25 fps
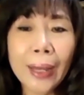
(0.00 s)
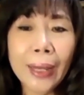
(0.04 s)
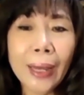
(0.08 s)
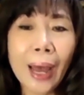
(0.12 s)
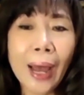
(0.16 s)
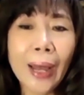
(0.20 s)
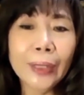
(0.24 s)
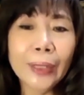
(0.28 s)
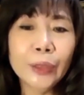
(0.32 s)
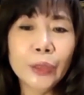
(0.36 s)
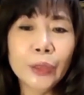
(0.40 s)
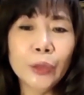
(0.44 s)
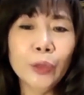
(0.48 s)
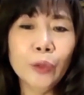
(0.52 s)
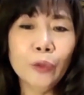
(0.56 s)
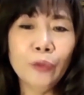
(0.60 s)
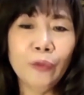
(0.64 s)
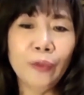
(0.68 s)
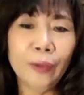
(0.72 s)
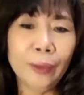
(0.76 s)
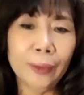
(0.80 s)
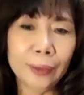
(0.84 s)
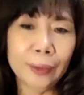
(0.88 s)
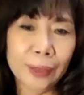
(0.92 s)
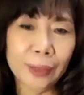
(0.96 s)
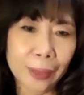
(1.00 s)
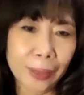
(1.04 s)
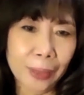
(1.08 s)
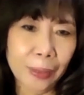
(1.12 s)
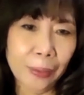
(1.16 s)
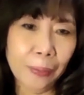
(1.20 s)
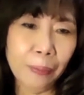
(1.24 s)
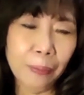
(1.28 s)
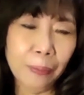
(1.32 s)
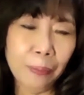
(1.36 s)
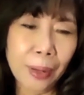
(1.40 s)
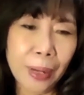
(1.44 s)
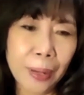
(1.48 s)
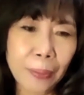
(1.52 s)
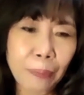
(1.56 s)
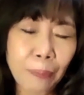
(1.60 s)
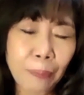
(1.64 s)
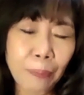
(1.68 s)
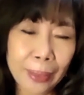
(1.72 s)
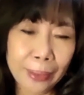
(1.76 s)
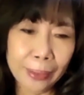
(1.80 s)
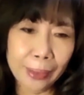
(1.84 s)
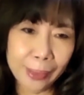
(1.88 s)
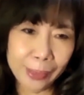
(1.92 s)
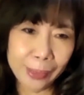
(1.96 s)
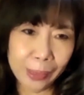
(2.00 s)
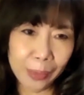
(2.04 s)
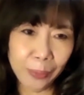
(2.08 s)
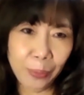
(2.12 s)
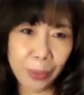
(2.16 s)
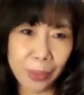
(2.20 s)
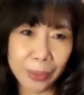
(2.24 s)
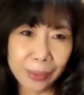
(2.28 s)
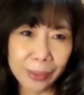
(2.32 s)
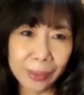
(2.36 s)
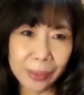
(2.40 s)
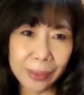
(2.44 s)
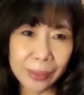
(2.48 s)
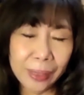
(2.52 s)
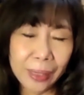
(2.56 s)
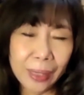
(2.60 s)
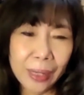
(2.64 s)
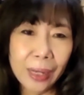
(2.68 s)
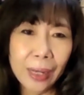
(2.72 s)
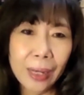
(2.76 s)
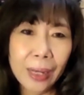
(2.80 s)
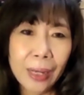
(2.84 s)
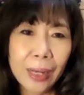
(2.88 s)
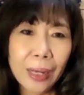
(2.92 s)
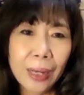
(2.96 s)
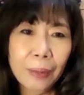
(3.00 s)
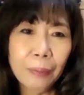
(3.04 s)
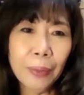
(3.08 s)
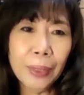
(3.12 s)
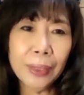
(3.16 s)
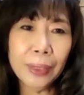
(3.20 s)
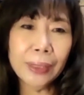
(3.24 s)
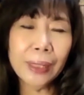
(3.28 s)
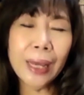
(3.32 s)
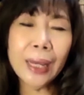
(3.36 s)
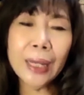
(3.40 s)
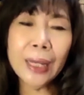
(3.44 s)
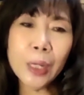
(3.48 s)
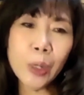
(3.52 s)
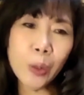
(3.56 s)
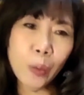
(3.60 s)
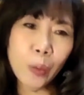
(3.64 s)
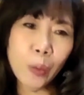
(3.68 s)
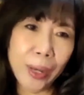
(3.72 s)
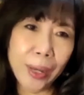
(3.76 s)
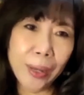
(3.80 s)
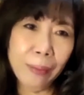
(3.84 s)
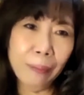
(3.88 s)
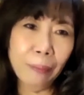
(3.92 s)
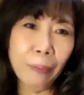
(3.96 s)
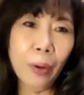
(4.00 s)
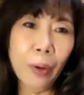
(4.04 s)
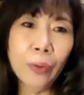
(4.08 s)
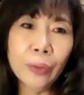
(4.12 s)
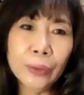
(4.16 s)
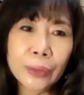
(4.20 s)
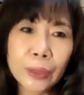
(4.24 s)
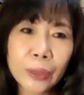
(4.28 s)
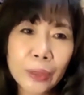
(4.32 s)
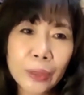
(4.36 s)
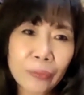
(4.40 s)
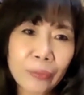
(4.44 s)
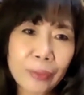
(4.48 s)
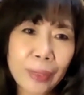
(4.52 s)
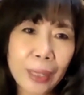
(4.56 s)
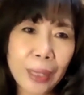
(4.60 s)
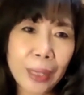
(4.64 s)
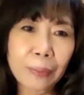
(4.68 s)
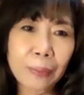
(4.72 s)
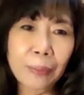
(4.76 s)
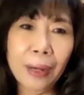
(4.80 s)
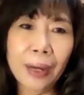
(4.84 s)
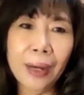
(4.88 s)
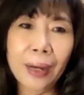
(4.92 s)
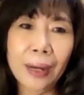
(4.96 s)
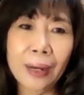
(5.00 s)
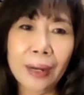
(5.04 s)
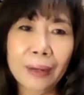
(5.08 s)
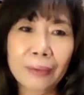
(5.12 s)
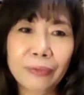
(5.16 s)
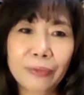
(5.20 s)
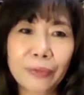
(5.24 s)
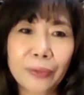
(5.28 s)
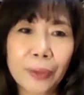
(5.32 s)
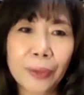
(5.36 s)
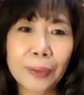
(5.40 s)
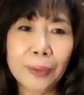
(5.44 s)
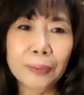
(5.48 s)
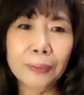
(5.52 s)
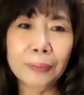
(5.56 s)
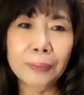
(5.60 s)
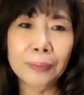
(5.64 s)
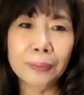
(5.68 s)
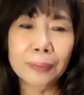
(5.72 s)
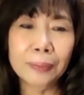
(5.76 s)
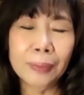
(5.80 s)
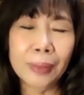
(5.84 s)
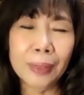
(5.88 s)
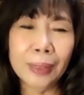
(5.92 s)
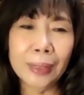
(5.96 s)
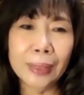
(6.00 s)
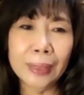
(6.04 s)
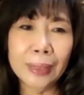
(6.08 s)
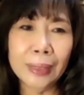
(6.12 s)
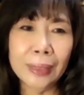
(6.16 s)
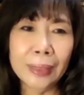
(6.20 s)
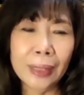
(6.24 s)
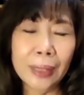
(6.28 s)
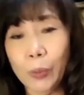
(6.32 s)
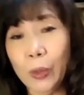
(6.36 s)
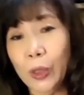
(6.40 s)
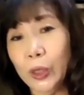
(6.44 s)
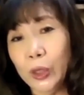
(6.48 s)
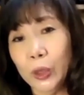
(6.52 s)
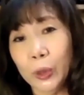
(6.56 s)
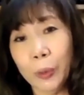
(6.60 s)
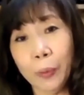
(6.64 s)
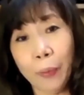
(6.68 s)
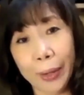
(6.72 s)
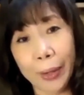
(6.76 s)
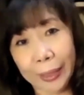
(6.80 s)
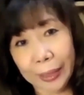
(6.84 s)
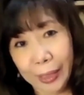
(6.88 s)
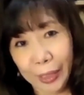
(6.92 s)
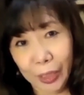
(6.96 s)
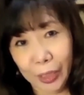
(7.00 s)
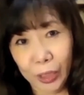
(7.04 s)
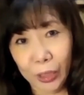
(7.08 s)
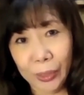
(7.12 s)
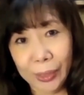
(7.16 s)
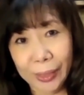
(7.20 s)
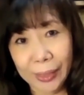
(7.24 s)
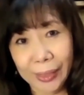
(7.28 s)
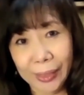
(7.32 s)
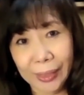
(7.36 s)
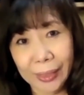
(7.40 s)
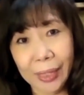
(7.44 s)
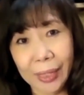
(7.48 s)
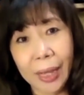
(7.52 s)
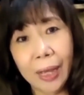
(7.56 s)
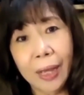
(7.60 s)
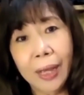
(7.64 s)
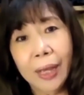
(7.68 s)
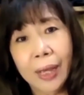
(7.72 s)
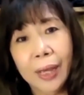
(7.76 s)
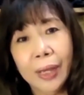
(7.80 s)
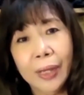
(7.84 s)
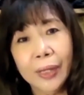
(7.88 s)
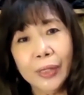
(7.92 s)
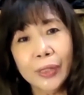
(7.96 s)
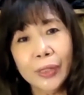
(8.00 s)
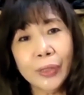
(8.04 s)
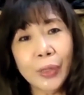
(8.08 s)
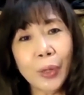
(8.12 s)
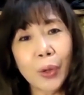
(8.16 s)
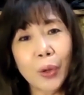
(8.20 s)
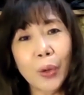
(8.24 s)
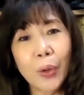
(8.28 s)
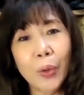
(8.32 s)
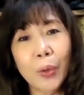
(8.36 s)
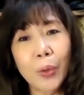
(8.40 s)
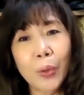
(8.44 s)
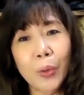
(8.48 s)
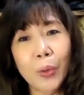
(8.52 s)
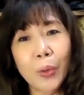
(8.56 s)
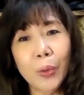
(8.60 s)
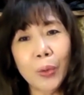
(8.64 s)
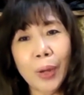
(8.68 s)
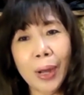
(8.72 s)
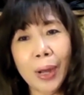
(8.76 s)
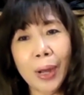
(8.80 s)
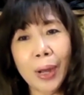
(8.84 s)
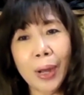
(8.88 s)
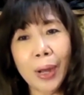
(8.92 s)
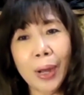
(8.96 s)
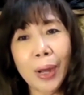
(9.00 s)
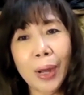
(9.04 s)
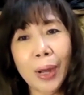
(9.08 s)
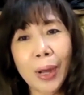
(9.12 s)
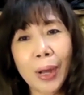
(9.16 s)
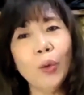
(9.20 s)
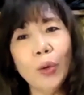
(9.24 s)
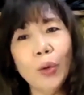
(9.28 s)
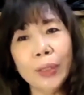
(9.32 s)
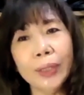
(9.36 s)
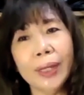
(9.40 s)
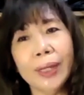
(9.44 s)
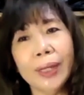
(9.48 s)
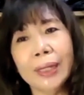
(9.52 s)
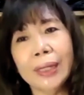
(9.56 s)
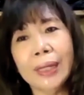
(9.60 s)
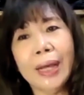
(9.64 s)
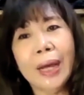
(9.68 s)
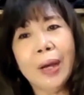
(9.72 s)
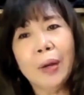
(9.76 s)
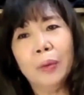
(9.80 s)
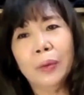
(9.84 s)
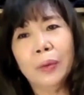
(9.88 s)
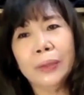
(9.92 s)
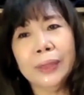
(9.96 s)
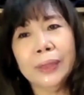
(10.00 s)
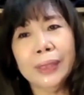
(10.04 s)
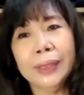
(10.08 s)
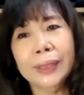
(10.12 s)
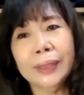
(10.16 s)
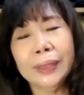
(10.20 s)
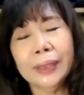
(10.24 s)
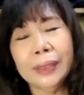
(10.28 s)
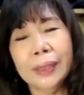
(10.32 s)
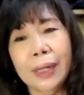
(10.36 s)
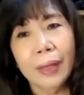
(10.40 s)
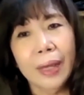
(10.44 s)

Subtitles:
I do filter my participants. But anyway, most of them are from my spiritual practitioners. So I have not encountered